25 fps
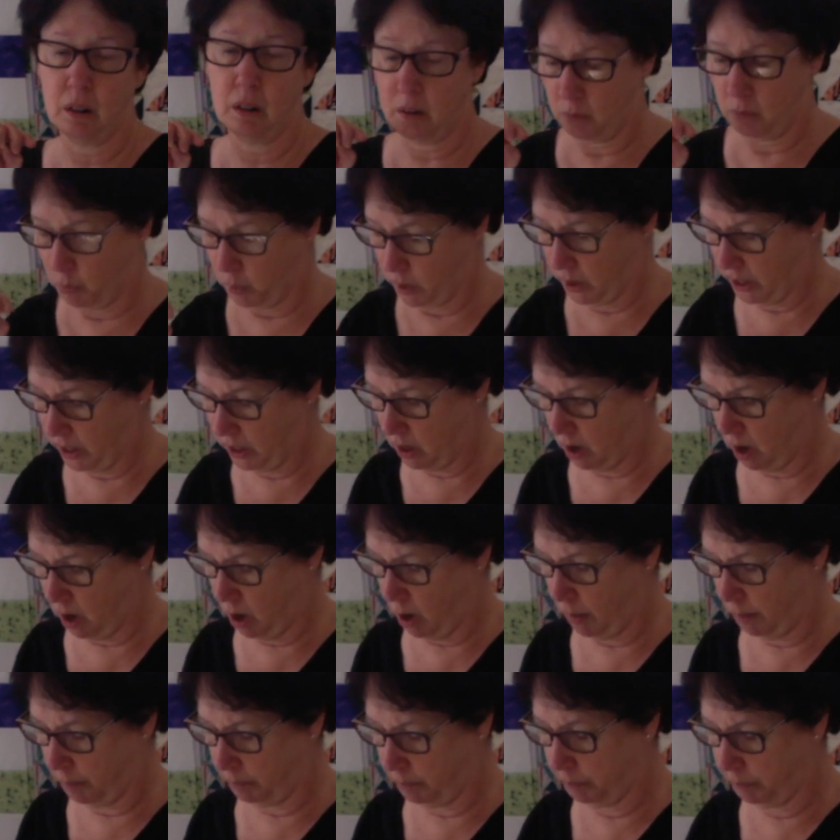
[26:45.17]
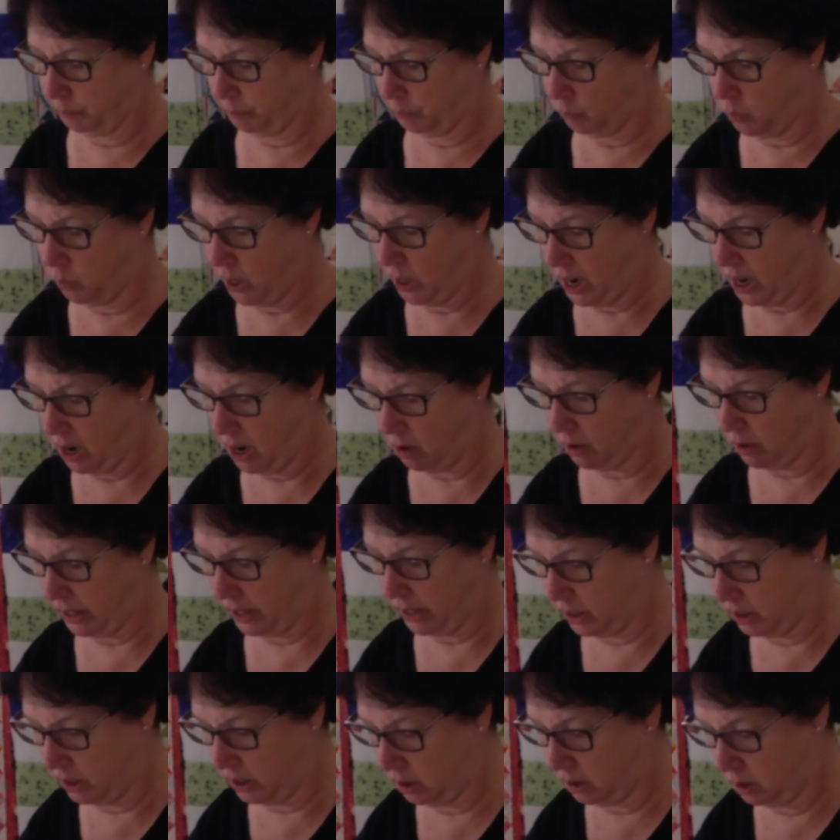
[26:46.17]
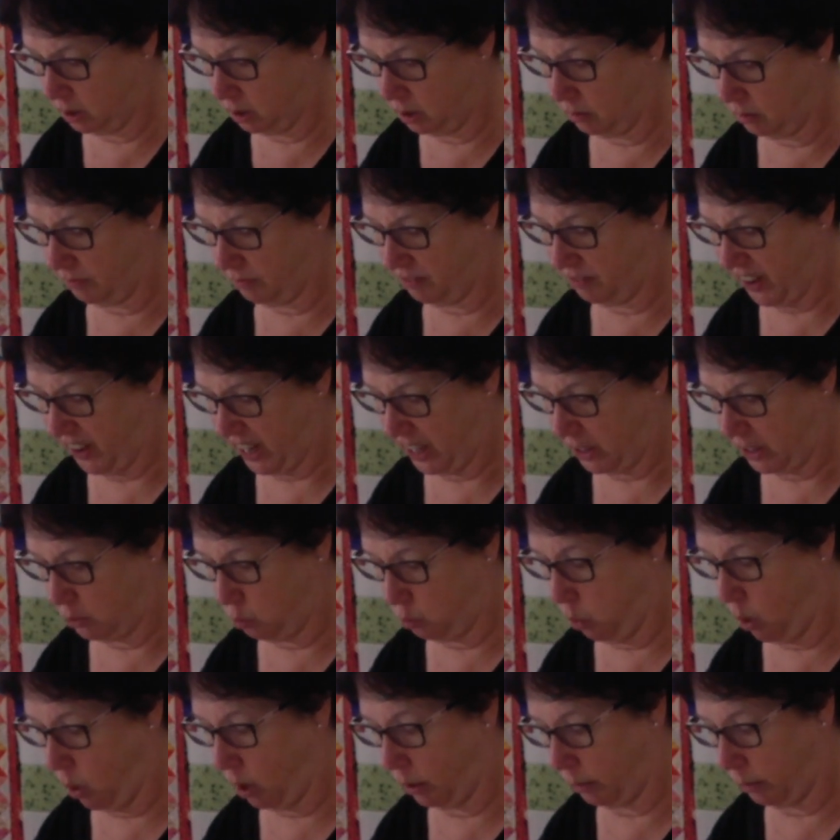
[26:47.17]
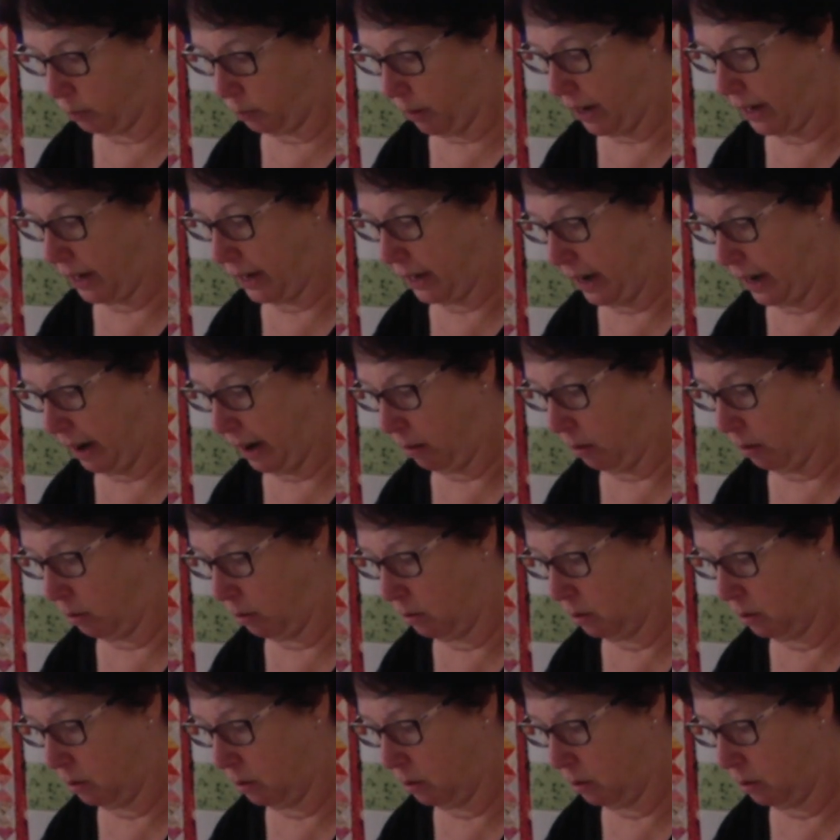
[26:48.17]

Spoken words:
We are in phase 1 right now.